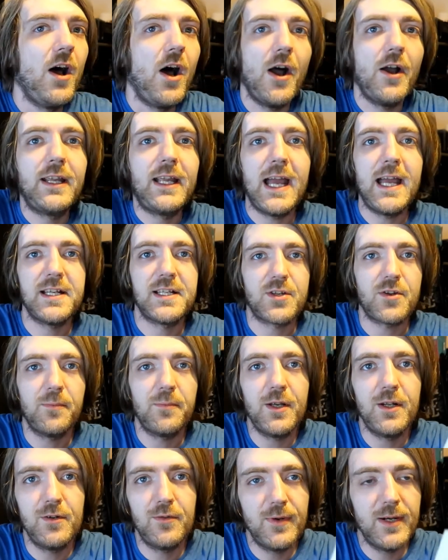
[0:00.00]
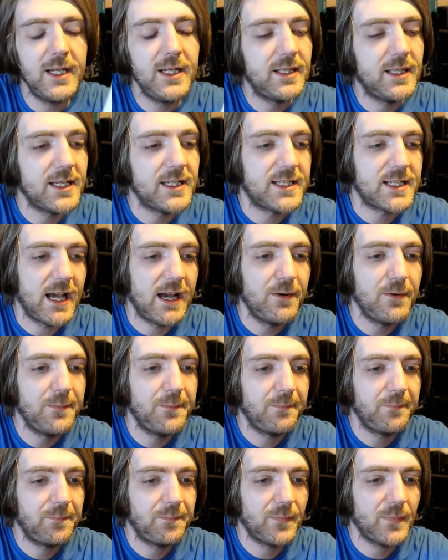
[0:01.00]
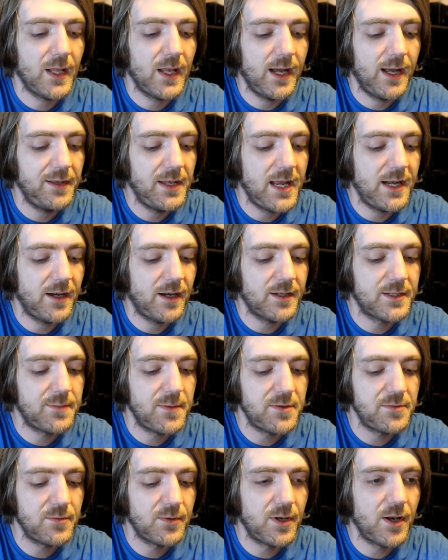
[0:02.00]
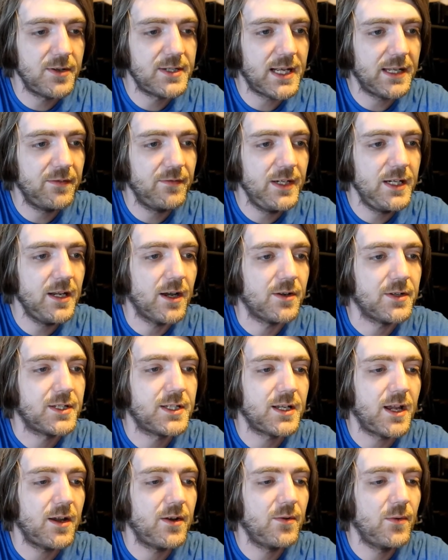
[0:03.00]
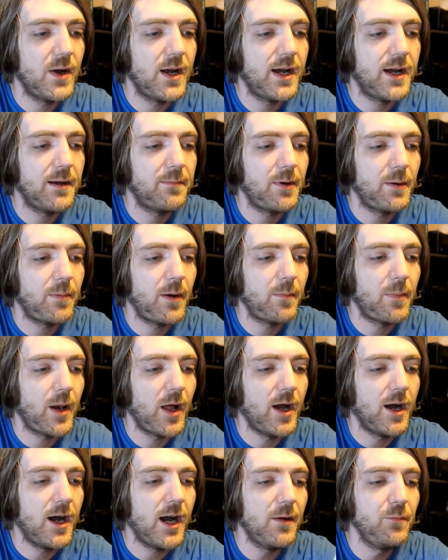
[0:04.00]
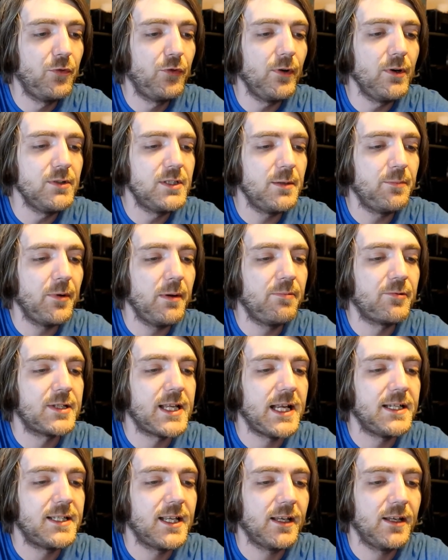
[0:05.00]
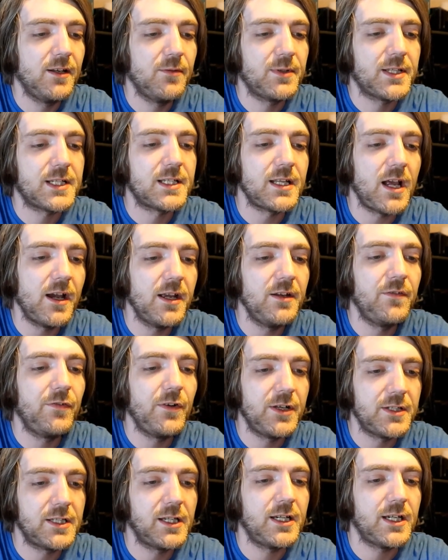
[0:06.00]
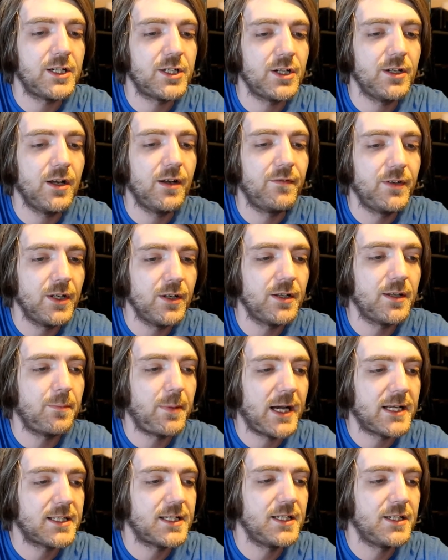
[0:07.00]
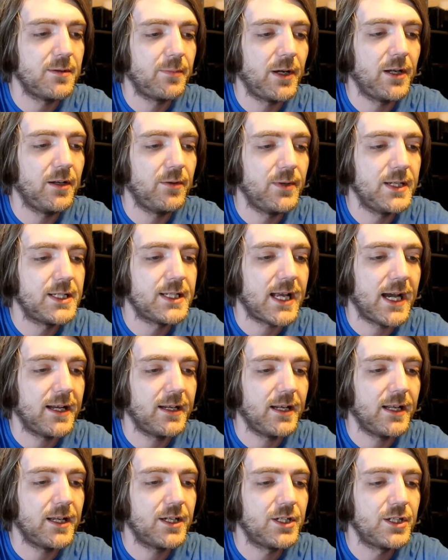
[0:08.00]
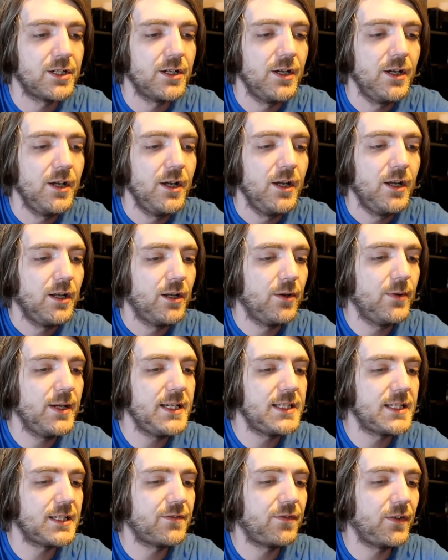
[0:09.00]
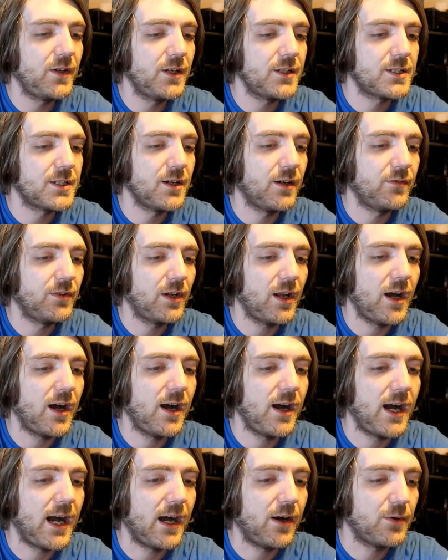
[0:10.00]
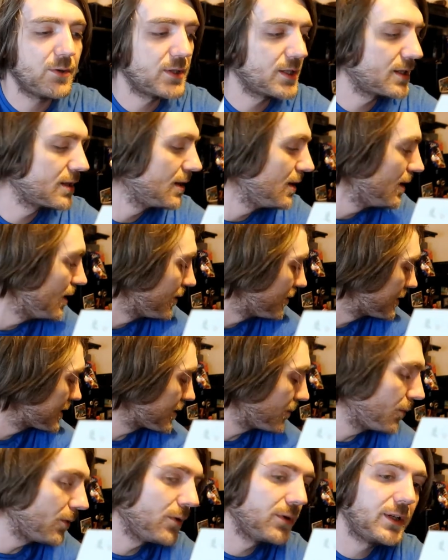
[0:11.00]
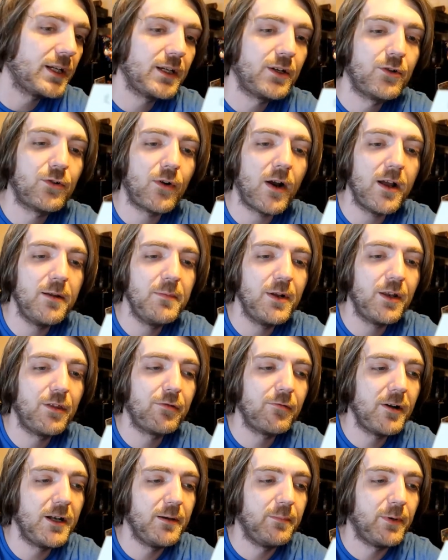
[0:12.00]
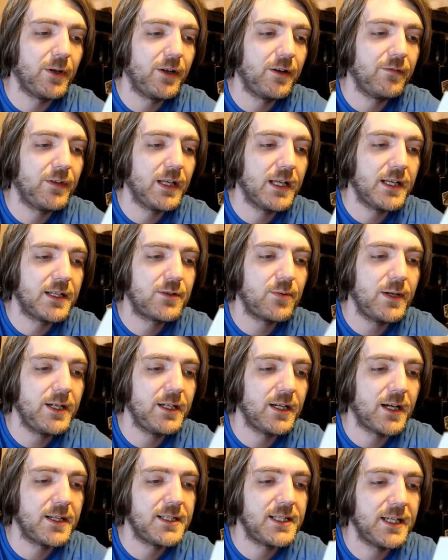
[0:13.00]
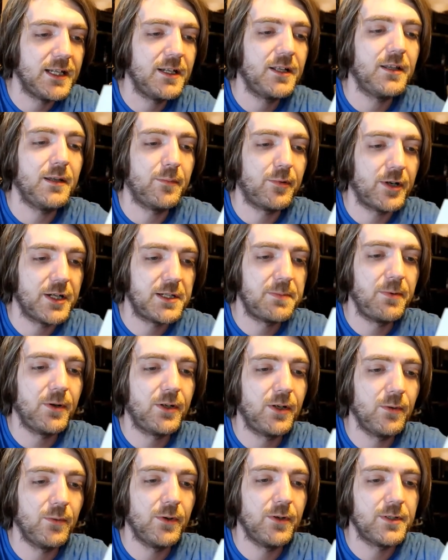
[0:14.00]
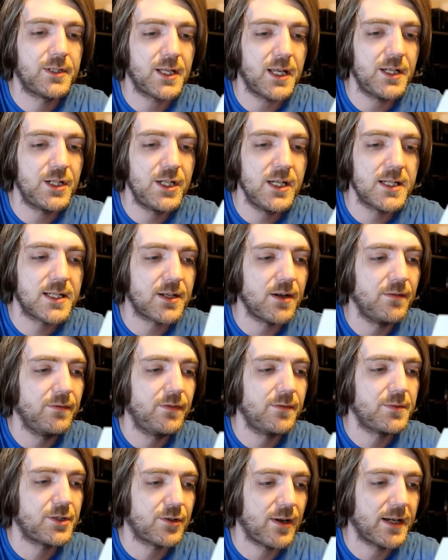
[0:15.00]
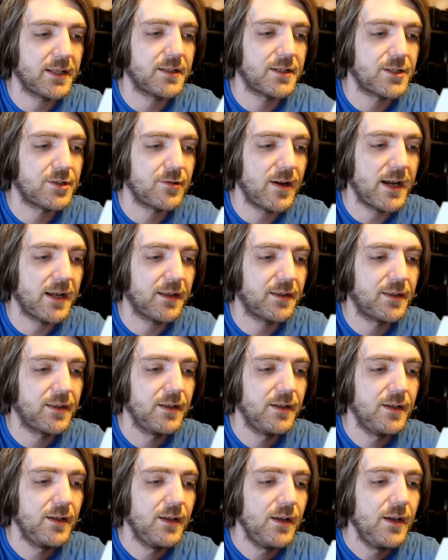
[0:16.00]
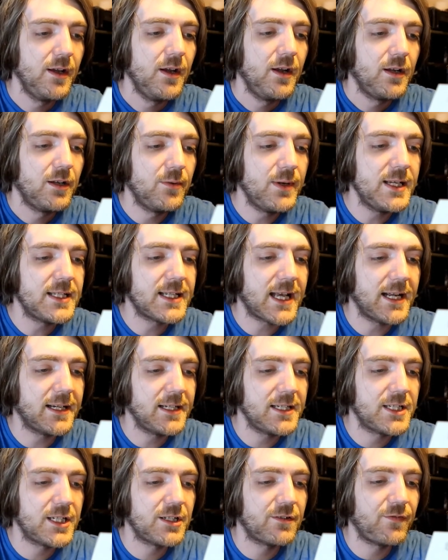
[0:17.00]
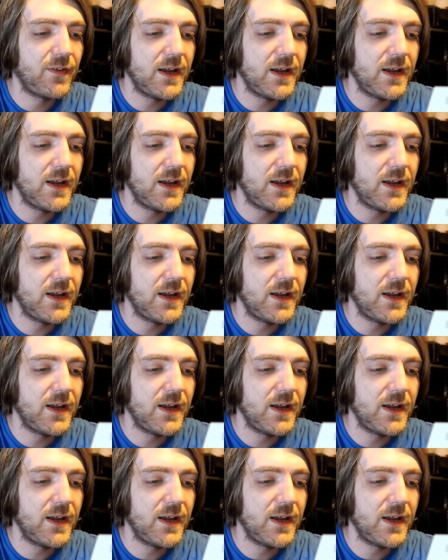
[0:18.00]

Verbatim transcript: Okay, so I'm going to read this out, and then I suppose we'll close out the video. So, uh, blah, blah, blah. I'm thrilled to be presenting you with a signed first edition of The Other Passenger by Louise Candlish. Louise's first novel, Our House, was awarded Crime and Thriller Book of the Year 2019 at the British Book Awards, and she has gone from strength to strength. Louise Candlish's